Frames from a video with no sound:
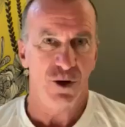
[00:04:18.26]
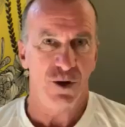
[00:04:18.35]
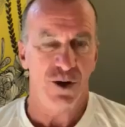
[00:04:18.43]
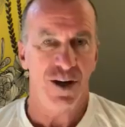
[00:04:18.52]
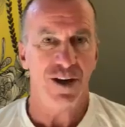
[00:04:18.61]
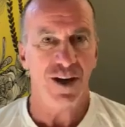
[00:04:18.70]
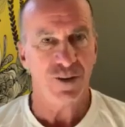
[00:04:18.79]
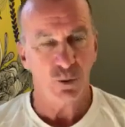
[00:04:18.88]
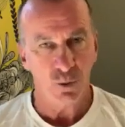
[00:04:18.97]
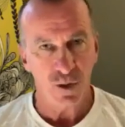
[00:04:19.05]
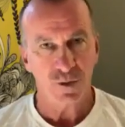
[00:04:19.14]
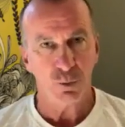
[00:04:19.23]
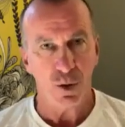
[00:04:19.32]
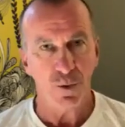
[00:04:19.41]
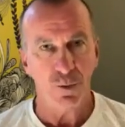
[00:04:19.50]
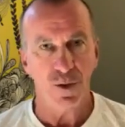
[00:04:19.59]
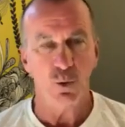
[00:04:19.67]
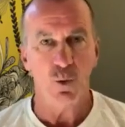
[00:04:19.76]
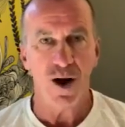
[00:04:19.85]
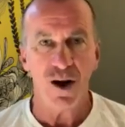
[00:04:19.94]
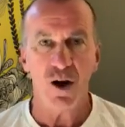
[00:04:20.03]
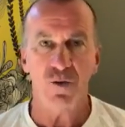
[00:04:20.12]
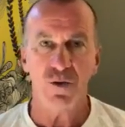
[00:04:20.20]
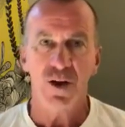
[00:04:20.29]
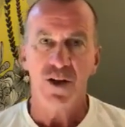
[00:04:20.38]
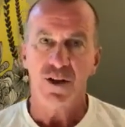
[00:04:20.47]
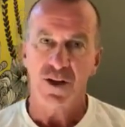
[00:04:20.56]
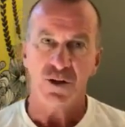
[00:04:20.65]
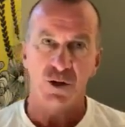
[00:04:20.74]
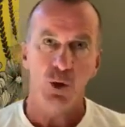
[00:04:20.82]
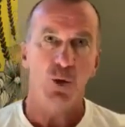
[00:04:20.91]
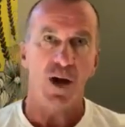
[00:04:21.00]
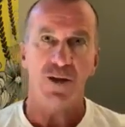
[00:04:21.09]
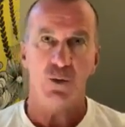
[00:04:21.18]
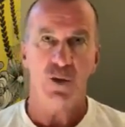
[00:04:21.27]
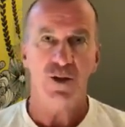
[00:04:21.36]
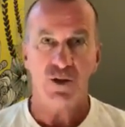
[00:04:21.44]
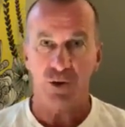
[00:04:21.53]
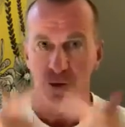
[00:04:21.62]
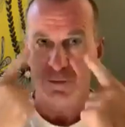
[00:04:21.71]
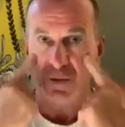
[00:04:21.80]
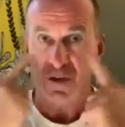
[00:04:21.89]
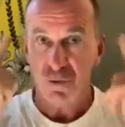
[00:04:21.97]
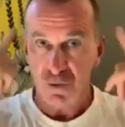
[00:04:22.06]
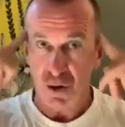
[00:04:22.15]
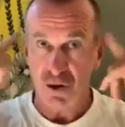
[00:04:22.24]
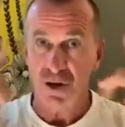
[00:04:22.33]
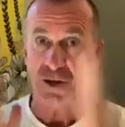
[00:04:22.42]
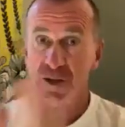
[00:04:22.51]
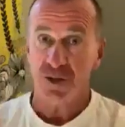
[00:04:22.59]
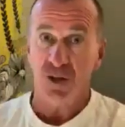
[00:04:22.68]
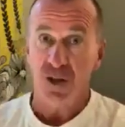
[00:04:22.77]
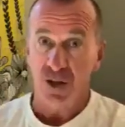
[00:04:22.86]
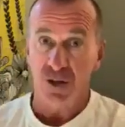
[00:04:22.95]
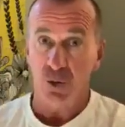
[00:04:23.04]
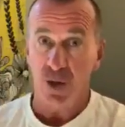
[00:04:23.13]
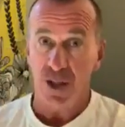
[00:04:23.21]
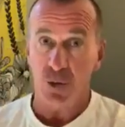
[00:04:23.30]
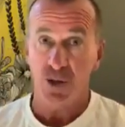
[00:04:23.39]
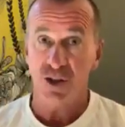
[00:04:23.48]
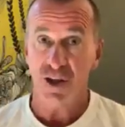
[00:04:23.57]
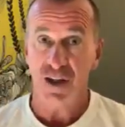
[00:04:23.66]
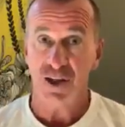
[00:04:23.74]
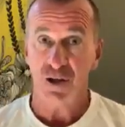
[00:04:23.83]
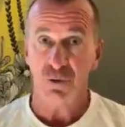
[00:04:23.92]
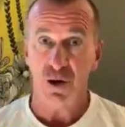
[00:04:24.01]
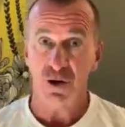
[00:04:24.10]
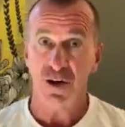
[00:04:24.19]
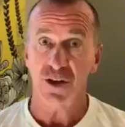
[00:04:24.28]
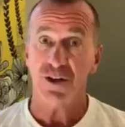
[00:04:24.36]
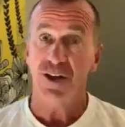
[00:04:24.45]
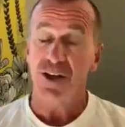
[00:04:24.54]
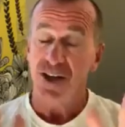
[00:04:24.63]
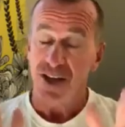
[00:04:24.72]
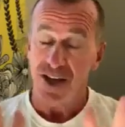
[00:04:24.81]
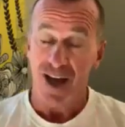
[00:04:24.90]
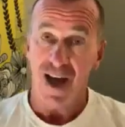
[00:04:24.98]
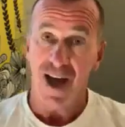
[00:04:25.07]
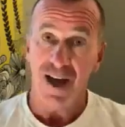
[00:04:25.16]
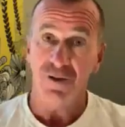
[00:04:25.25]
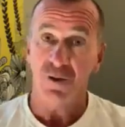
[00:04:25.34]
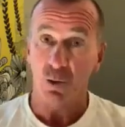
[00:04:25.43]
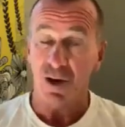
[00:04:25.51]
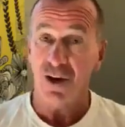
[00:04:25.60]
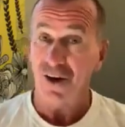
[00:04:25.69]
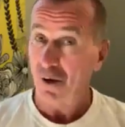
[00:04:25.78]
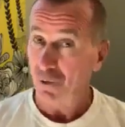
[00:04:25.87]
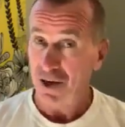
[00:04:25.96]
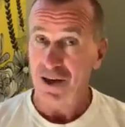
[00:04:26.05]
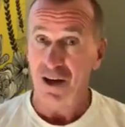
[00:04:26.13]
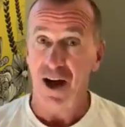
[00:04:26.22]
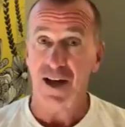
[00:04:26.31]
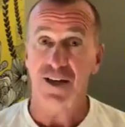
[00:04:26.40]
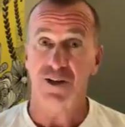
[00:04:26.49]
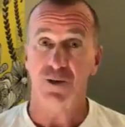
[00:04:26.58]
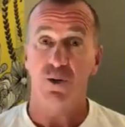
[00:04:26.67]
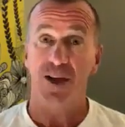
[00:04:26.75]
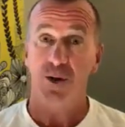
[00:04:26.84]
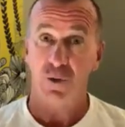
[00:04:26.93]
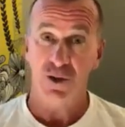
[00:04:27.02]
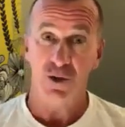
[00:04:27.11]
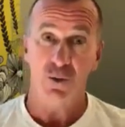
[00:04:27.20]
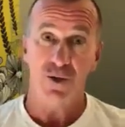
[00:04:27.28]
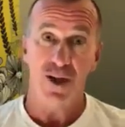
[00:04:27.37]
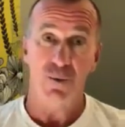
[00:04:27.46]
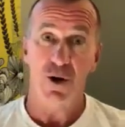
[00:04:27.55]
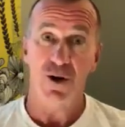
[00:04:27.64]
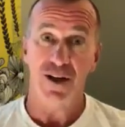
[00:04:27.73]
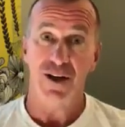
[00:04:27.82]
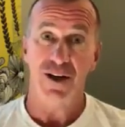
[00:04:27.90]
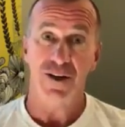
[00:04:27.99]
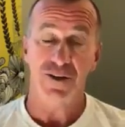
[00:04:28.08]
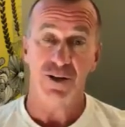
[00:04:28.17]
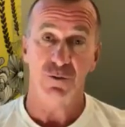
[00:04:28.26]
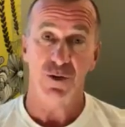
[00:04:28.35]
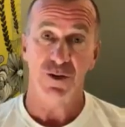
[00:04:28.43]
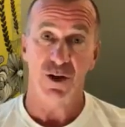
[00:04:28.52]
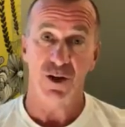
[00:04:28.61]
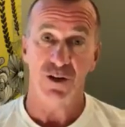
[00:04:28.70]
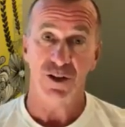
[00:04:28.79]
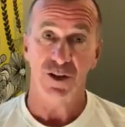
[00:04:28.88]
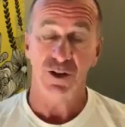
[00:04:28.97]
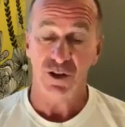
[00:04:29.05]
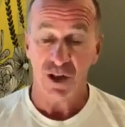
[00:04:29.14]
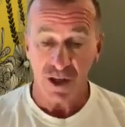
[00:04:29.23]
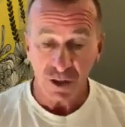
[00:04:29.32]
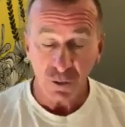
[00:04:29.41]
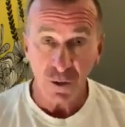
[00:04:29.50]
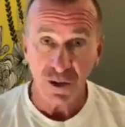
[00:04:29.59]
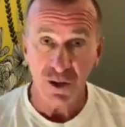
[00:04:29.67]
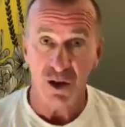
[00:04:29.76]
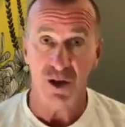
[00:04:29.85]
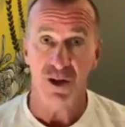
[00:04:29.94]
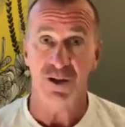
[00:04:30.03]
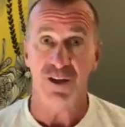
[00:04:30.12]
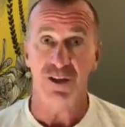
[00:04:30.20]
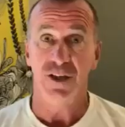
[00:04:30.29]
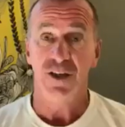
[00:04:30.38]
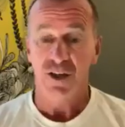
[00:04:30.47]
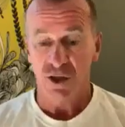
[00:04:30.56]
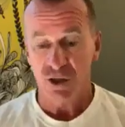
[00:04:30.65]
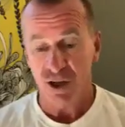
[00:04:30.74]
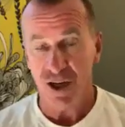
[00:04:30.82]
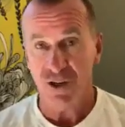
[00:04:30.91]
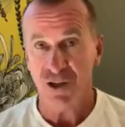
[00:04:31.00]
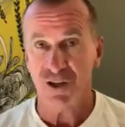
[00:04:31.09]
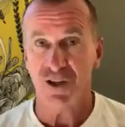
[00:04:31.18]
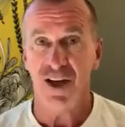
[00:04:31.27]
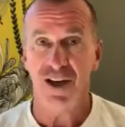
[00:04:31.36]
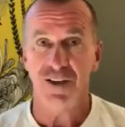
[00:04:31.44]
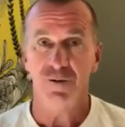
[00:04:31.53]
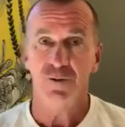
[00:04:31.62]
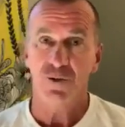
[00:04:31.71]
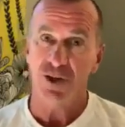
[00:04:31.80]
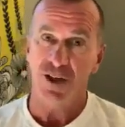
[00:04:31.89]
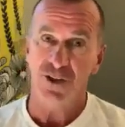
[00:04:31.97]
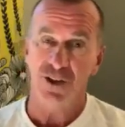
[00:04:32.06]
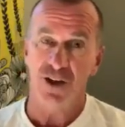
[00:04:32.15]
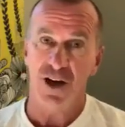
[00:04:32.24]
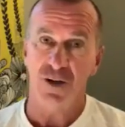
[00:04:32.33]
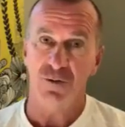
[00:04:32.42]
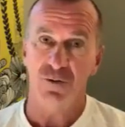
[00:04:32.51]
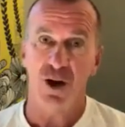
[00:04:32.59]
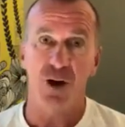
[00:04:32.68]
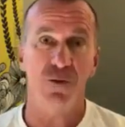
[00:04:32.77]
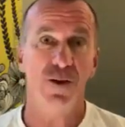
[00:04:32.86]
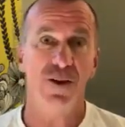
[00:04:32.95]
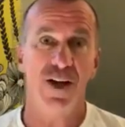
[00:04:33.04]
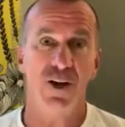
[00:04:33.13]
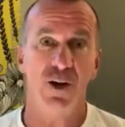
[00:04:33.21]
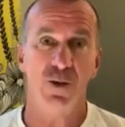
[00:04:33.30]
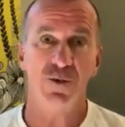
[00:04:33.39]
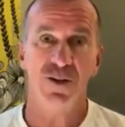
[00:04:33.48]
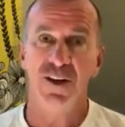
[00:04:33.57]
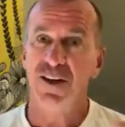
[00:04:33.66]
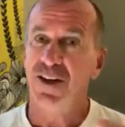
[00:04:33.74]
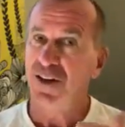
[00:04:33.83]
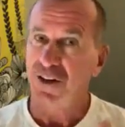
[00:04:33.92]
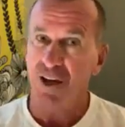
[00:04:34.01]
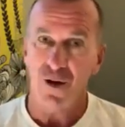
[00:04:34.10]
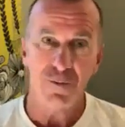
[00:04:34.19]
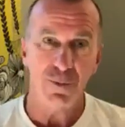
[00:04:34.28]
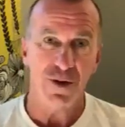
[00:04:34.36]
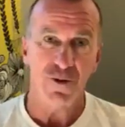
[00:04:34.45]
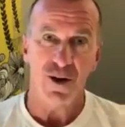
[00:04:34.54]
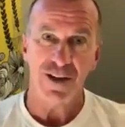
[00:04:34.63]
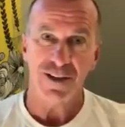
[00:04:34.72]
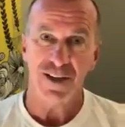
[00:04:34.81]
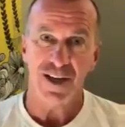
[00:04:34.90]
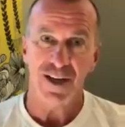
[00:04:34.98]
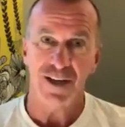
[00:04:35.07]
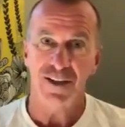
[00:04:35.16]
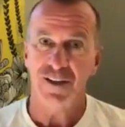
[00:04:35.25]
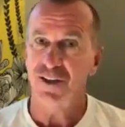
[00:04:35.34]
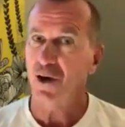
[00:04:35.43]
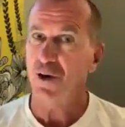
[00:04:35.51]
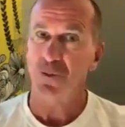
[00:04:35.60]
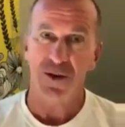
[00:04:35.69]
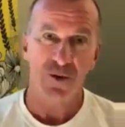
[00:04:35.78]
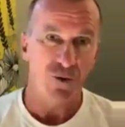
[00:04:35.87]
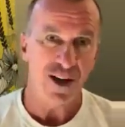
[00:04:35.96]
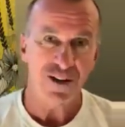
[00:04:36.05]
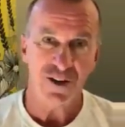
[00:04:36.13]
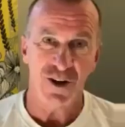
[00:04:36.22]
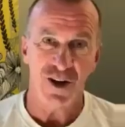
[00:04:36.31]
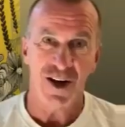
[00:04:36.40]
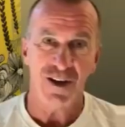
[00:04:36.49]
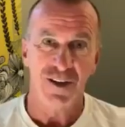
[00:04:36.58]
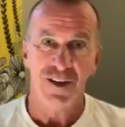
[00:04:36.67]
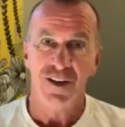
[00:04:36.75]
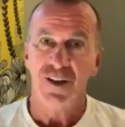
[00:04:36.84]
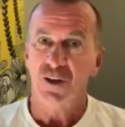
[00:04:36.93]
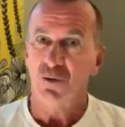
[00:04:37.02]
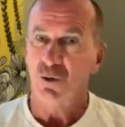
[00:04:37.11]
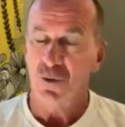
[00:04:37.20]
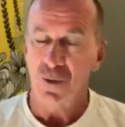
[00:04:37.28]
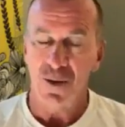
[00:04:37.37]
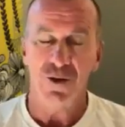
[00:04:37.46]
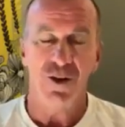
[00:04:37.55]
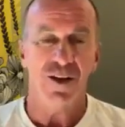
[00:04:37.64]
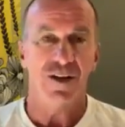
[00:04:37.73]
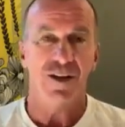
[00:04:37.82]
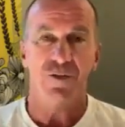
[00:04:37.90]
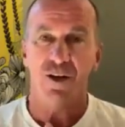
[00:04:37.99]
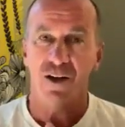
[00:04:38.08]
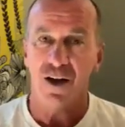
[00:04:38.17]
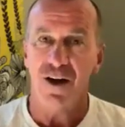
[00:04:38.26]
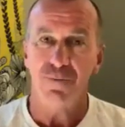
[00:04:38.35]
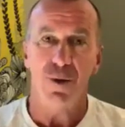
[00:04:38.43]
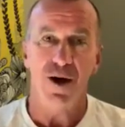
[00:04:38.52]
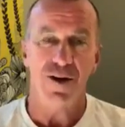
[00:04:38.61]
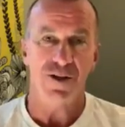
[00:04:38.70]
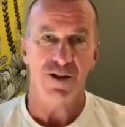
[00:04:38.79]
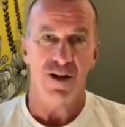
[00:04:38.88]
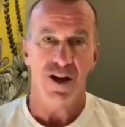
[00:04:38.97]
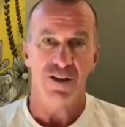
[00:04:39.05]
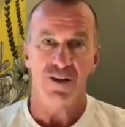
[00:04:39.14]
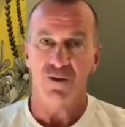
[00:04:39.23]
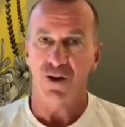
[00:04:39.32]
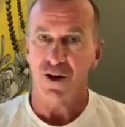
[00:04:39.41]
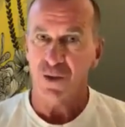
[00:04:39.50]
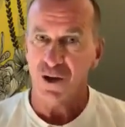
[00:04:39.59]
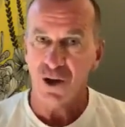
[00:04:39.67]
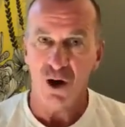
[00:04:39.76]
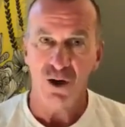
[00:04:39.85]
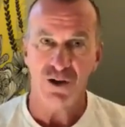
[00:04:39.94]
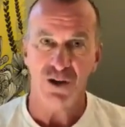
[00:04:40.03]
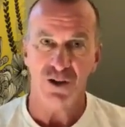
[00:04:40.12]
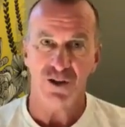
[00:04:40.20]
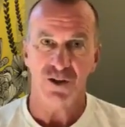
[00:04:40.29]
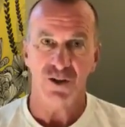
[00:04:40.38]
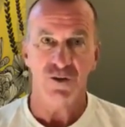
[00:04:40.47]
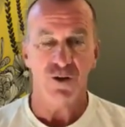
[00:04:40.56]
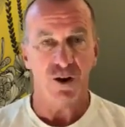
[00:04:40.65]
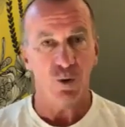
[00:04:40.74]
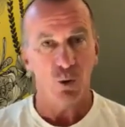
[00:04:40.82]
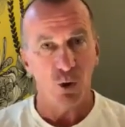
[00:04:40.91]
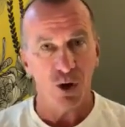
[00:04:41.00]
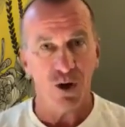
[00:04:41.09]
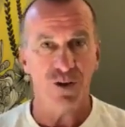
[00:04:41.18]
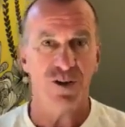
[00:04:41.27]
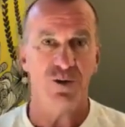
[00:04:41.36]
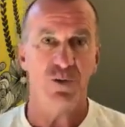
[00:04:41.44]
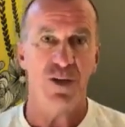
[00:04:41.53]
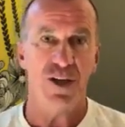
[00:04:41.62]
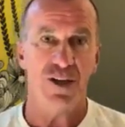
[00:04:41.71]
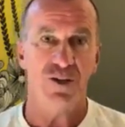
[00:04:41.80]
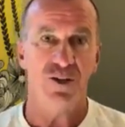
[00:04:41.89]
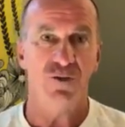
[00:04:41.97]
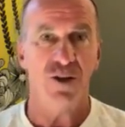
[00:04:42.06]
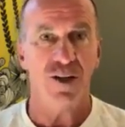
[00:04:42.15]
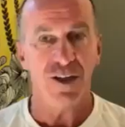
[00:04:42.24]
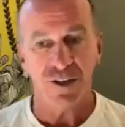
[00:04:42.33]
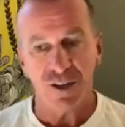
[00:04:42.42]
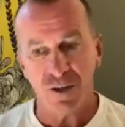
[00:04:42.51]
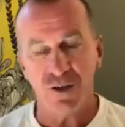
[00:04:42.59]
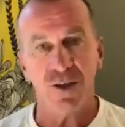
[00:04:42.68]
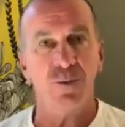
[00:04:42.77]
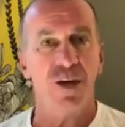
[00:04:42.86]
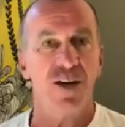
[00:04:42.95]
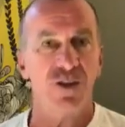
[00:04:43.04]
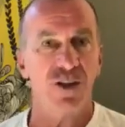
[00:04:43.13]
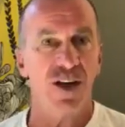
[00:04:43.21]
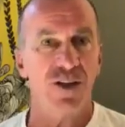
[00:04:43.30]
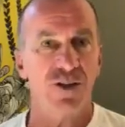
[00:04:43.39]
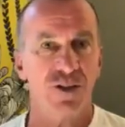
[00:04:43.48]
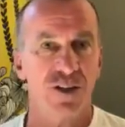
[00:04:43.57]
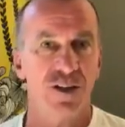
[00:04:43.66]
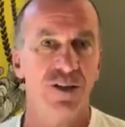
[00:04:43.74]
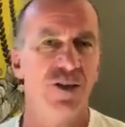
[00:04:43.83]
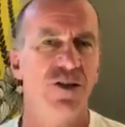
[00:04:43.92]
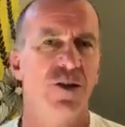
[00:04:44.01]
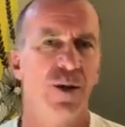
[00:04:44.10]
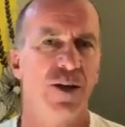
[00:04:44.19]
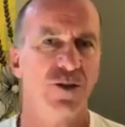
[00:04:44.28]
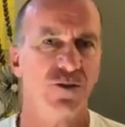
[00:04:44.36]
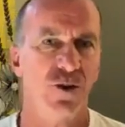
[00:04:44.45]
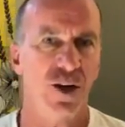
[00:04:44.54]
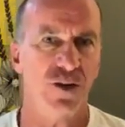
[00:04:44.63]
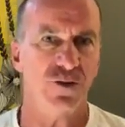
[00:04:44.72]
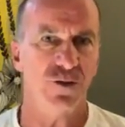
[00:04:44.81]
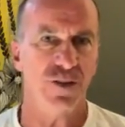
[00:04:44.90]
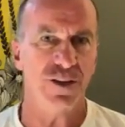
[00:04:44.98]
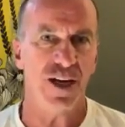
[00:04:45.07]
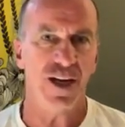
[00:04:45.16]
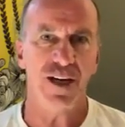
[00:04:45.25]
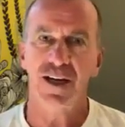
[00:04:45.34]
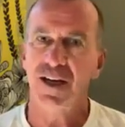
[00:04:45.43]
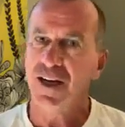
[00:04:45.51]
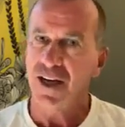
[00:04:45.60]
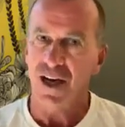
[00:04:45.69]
All right, it's, it's probably one of, there's two ways that we can do it by focus, the way that we change our focus, and the one that I really like is the way that we do it with our body, and that's the physiology. Change your physiology, change your state, change your life. Hopefully that helps. Go out and be great today. Go out and be great tonight. Remember, you can live a life by design. You've got to be conscious. You've got to work on some things. You've got to continue to make changes, continue to make strides through the day.